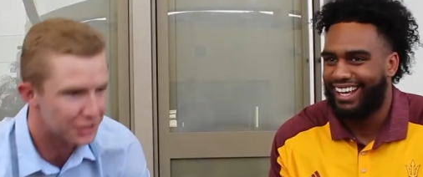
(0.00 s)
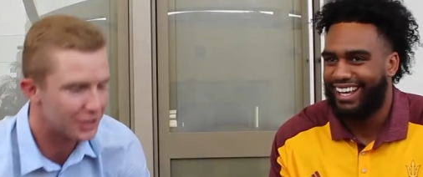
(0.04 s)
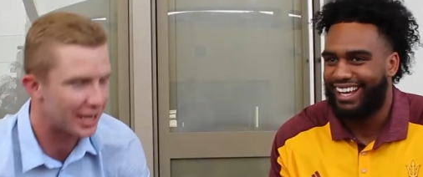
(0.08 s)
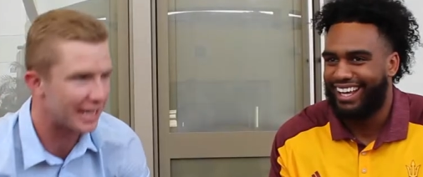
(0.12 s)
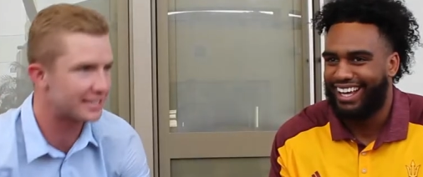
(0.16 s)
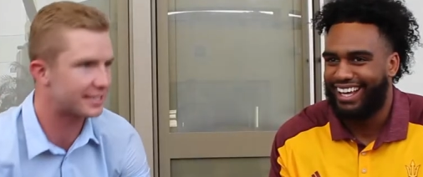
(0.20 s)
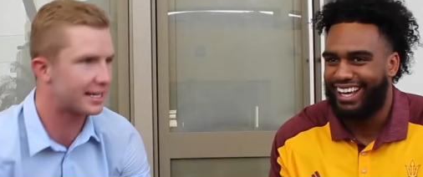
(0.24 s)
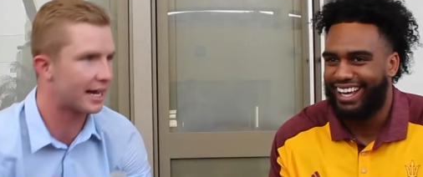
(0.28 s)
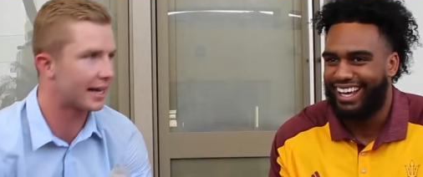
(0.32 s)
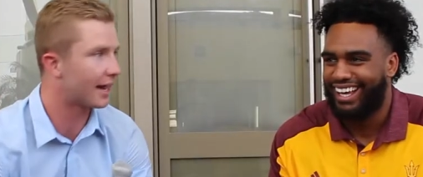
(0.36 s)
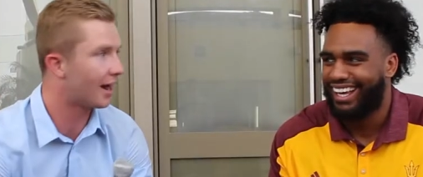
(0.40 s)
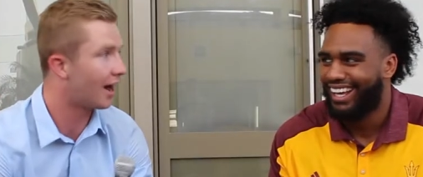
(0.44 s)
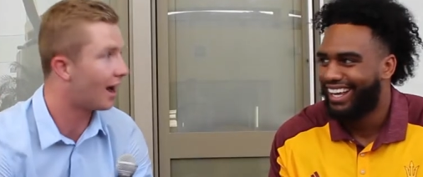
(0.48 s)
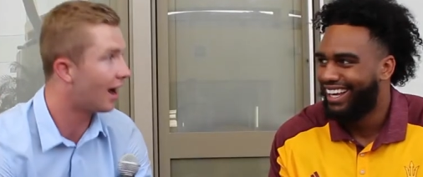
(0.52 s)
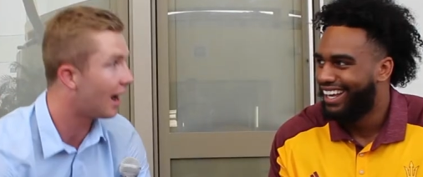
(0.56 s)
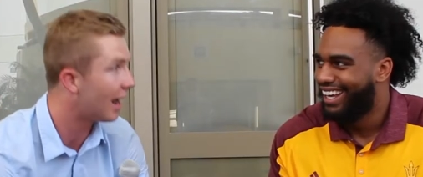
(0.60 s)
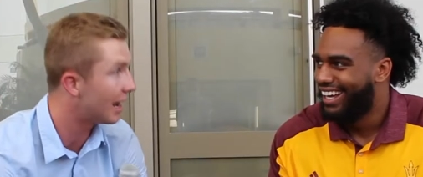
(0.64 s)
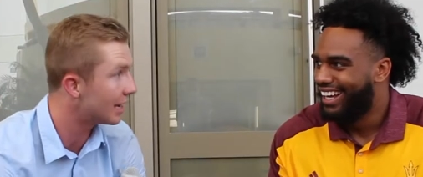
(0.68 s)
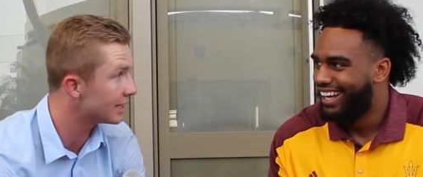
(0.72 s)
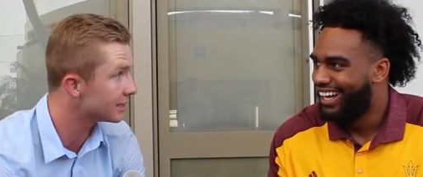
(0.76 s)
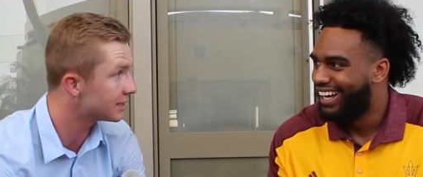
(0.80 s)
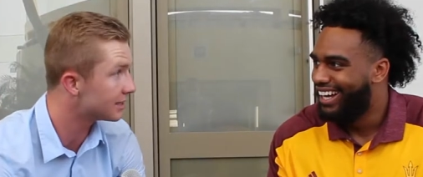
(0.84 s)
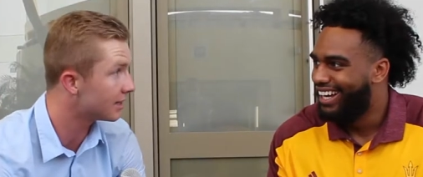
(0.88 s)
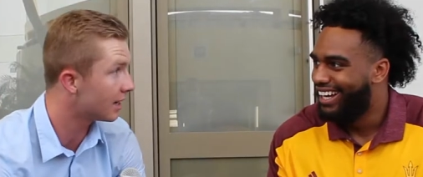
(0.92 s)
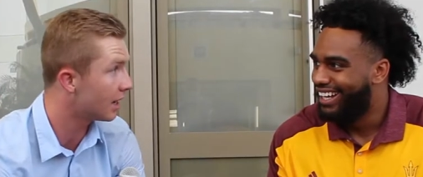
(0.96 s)
Speaker 1: you guys got a
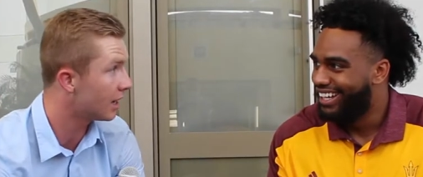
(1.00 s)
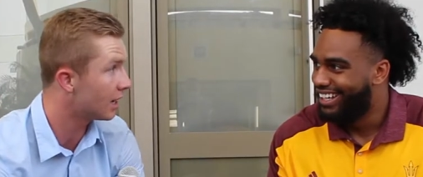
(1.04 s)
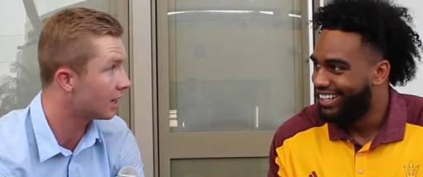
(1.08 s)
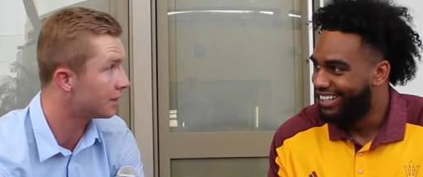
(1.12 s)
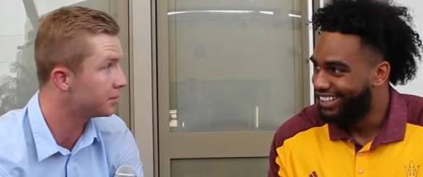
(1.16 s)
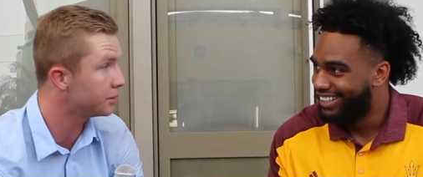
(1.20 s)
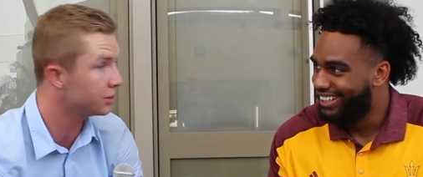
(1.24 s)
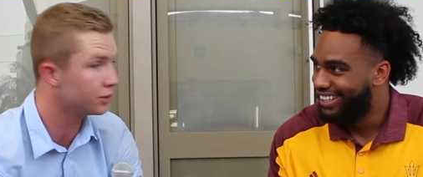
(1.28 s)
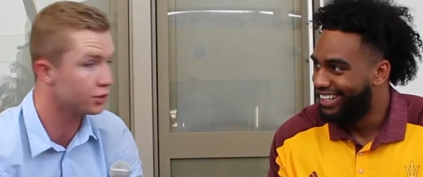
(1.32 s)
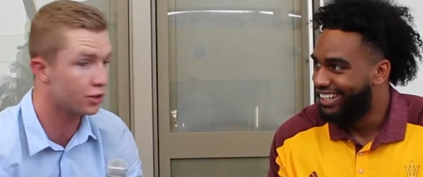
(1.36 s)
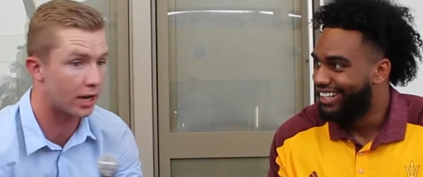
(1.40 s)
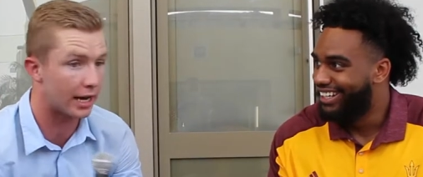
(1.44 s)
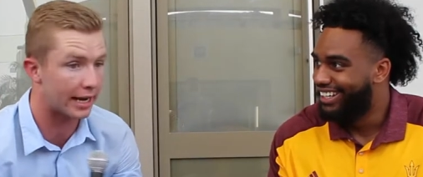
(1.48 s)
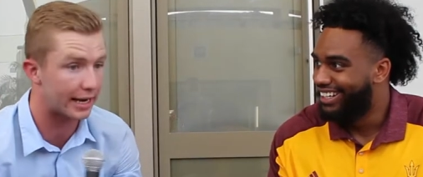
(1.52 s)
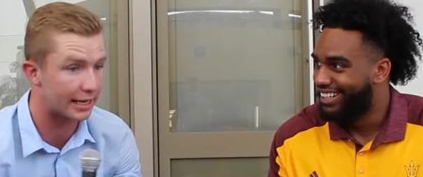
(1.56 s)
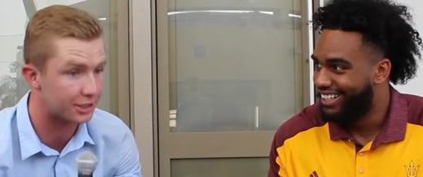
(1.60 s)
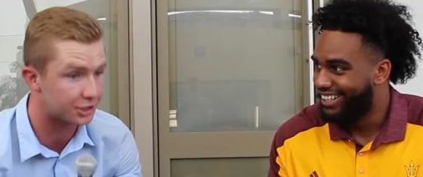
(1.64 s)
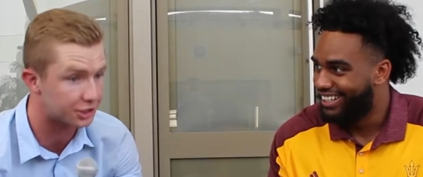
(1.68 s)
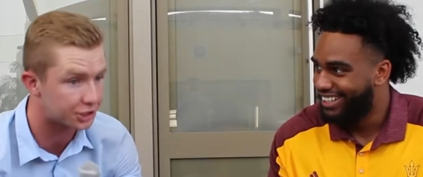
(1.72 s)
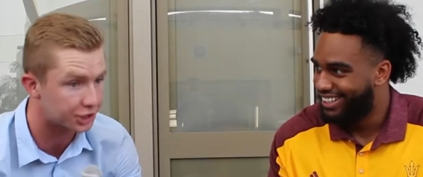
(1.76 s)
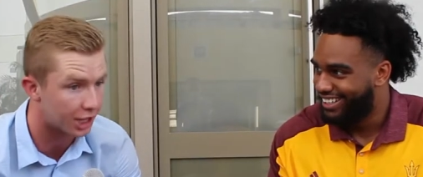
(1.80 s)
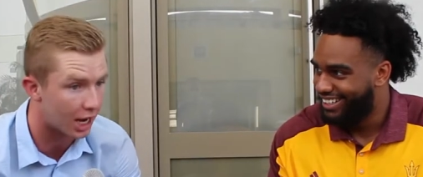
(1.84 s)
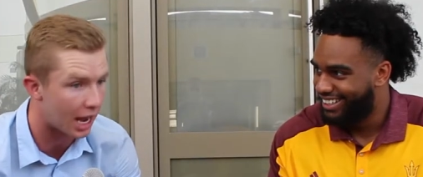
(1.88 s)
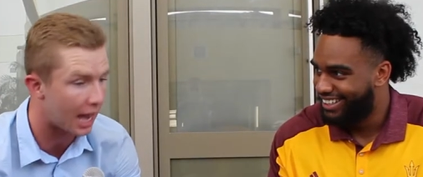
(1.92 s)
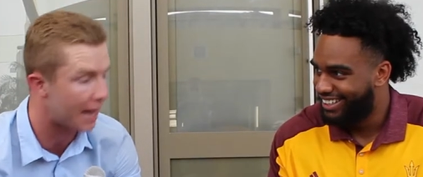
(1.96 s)
hot tub. Yeah. You got a
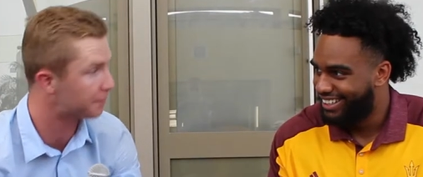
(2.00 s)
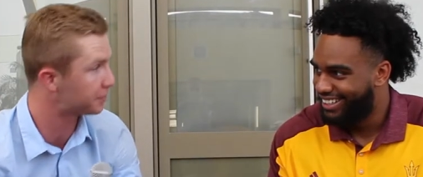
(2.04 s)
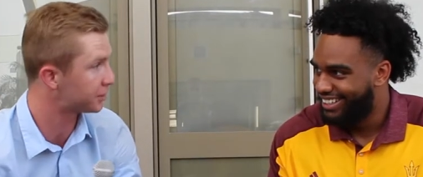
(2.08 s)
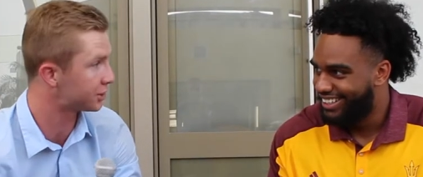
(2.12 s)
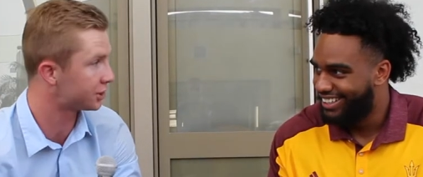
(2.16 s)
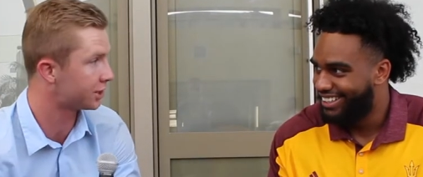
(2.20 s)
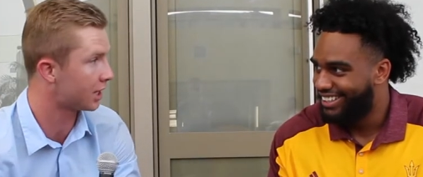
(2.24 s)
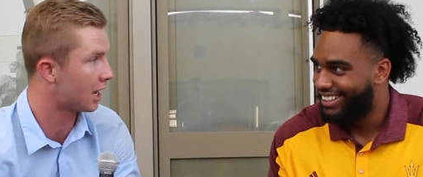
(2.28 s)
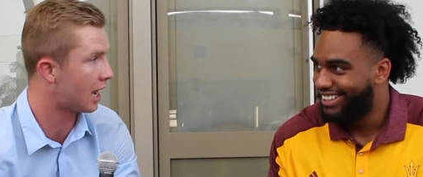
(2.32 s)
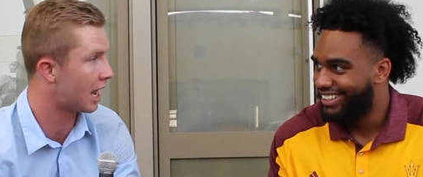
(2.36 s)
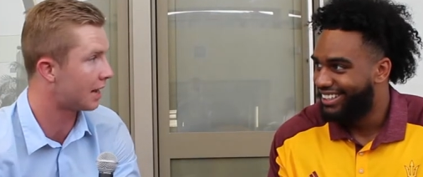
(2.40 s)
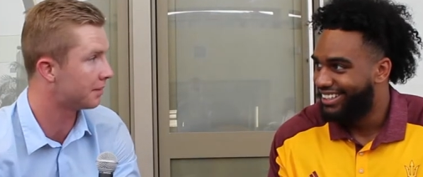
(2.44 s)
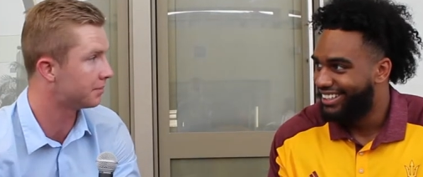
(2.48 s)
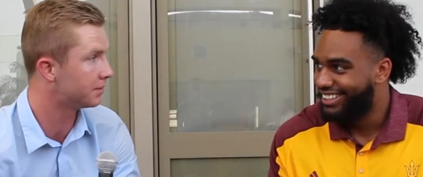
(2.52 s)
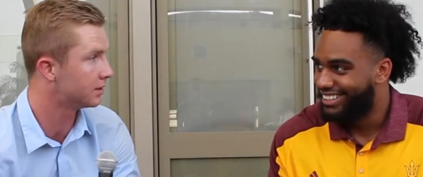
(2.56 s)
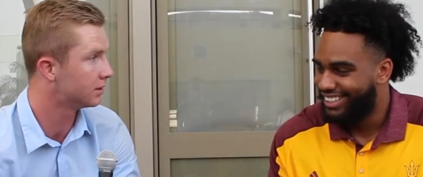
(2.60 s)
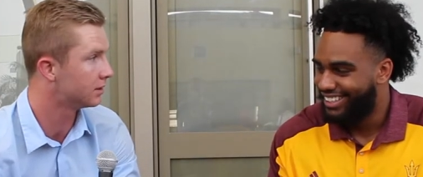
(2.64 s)
chop shop.